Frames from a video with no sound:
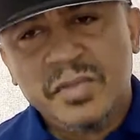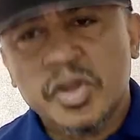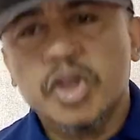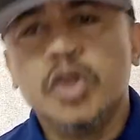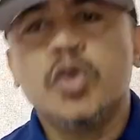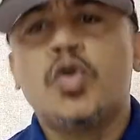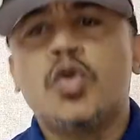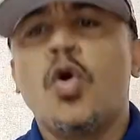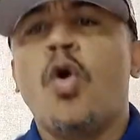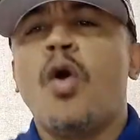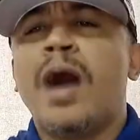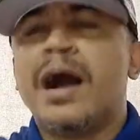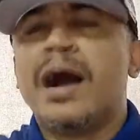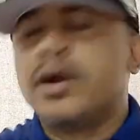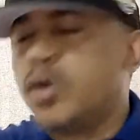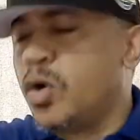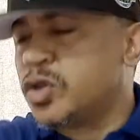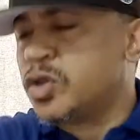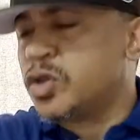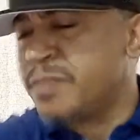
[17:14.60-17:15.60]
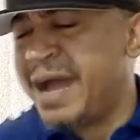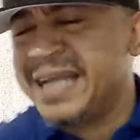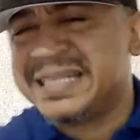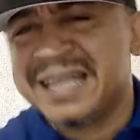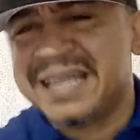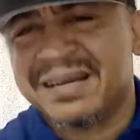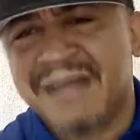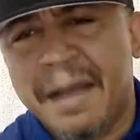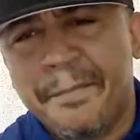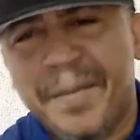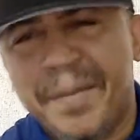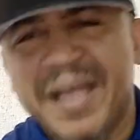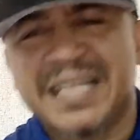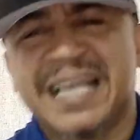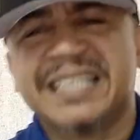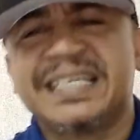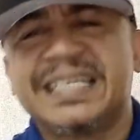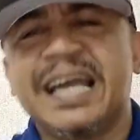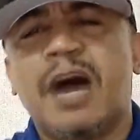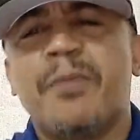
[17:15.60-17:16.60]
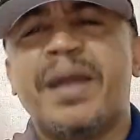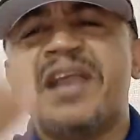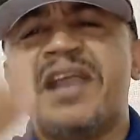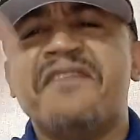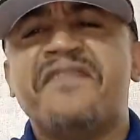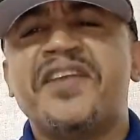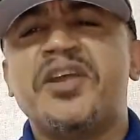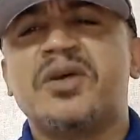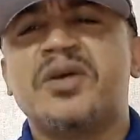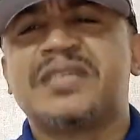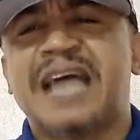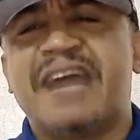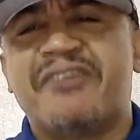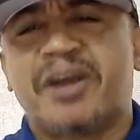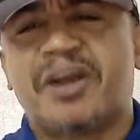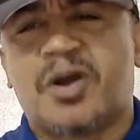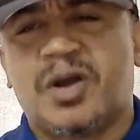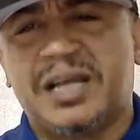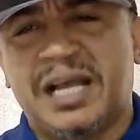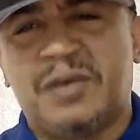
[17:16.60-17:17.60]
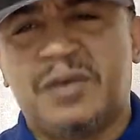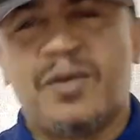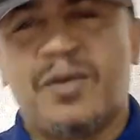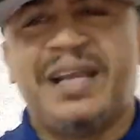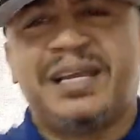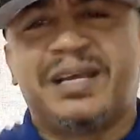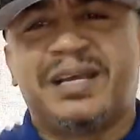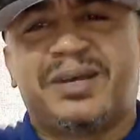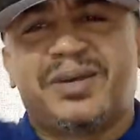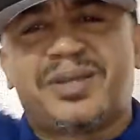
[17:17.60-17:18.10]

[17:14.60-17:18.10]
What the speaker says: Go to my Instagram page and see how many videos I recorded when the